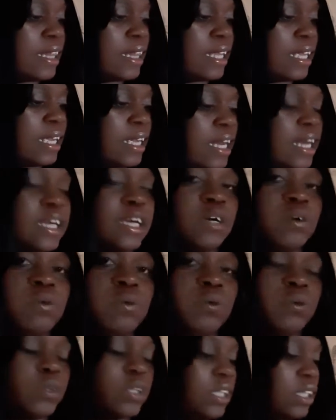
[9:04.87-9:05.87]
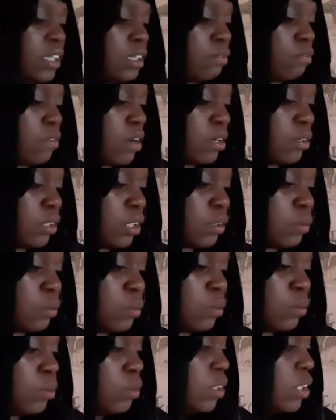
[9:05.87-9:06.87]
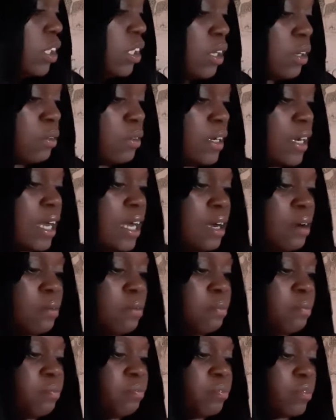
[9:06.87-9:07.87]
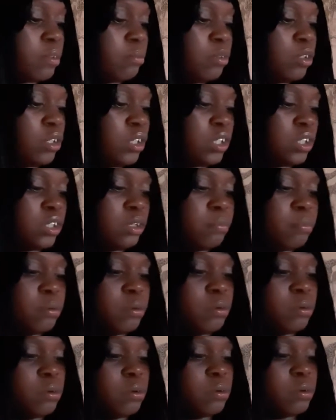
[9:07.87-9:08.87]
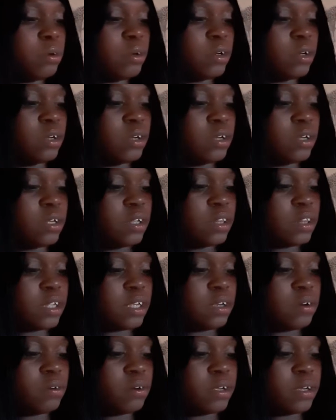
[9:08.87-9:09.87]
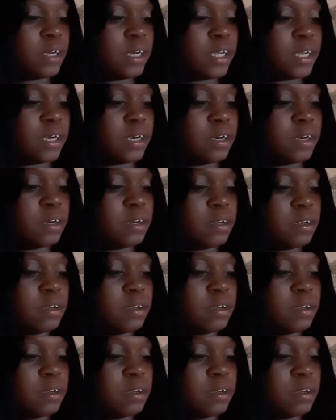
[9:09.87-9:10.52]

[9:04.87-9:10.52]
the clear quartz and the rose quartz. So now I'm just going to pour the oil in.